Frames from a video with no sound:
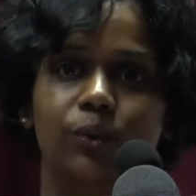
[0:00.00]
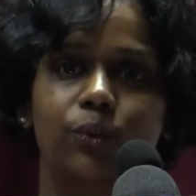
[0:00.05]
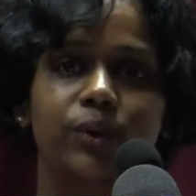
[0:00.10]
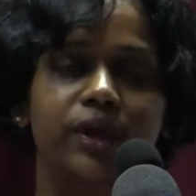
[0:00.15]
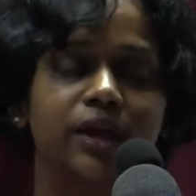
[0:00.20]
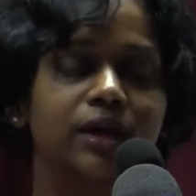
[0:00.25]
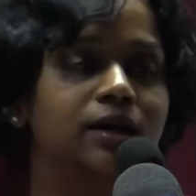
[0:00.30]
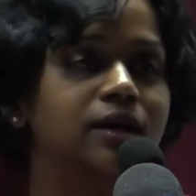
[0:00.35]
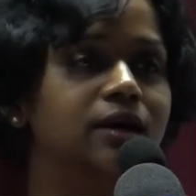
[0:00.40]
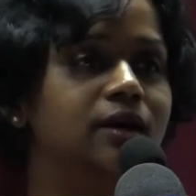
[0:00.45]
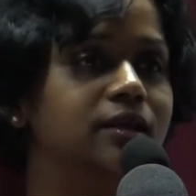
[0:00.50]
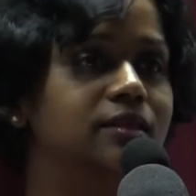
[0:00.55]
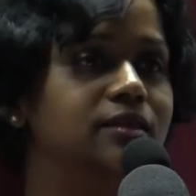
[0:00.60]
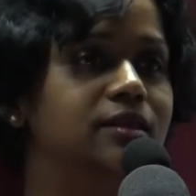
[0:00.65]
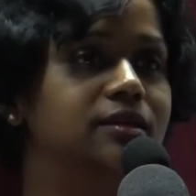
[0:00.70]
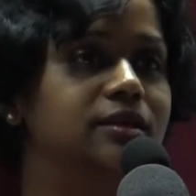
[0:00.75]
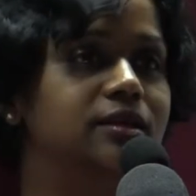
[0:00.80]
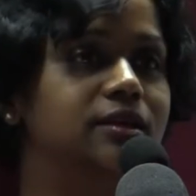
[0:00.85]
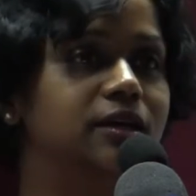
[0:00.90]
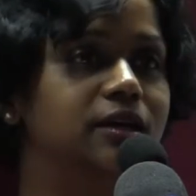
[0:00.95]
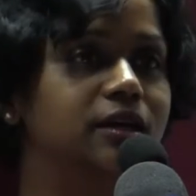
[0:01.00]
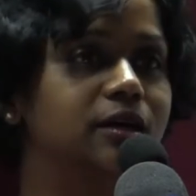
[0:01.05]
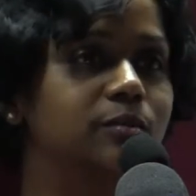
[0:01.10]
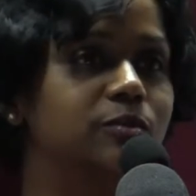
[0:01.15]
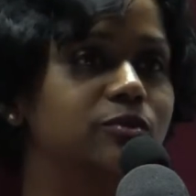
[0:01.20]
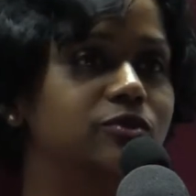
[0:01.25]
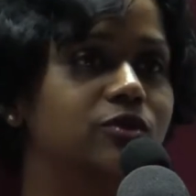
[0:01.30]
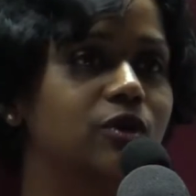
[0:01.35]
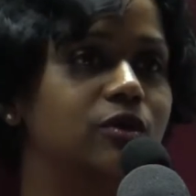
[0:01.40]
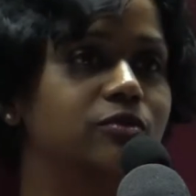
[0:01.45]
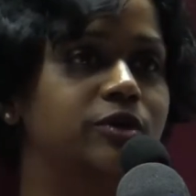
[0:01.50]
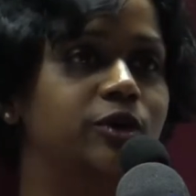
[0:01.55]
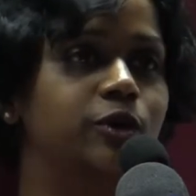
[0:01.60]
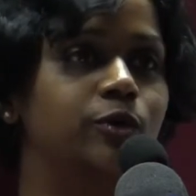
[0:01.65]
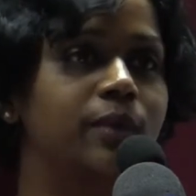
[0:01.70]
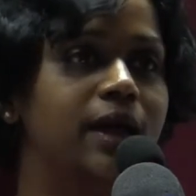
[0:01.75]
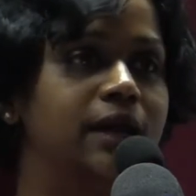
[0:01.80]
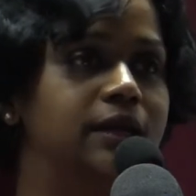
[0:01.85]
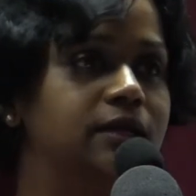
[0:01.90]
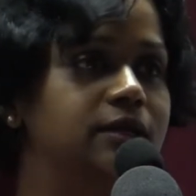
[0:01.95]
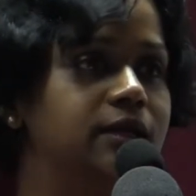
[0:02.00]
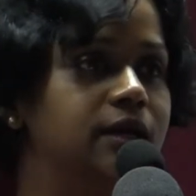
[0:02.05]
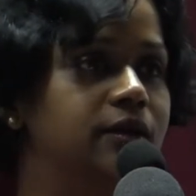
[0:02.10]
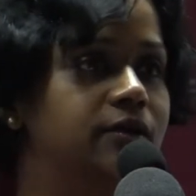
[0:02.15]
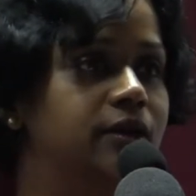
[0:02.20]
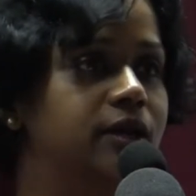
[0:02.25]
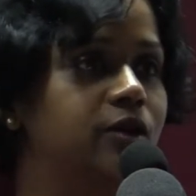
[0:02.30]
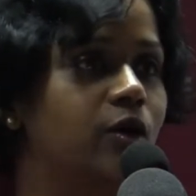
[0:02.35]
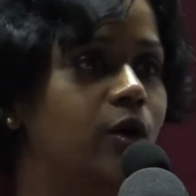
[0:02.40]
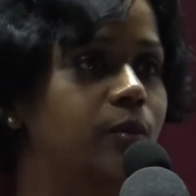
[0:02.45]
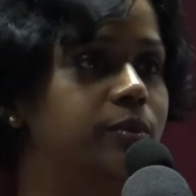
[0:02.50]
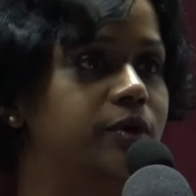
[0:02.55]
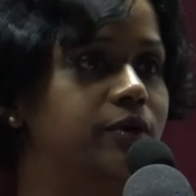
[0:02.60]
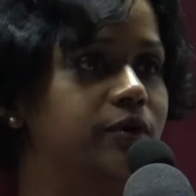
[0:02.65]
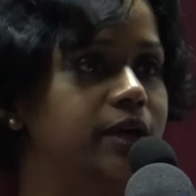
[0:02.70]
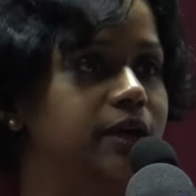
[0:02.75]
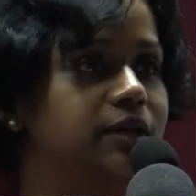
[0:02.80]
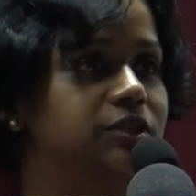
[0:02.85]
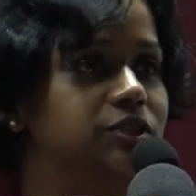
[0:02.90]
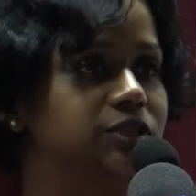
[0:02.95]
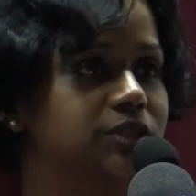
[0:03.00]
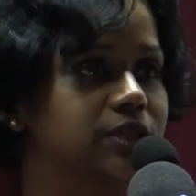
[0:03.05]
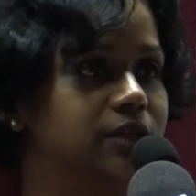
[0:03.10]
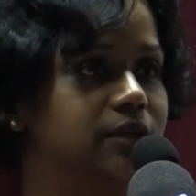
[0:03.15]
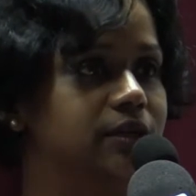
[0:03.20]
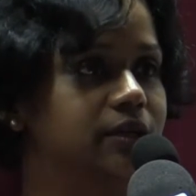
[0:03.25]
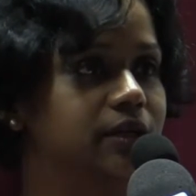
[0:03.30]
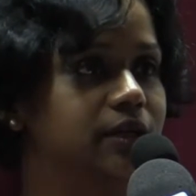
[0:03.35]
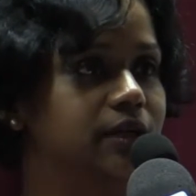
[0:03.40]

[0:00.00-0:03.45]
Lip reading: We heard the terms of humanitarian operation.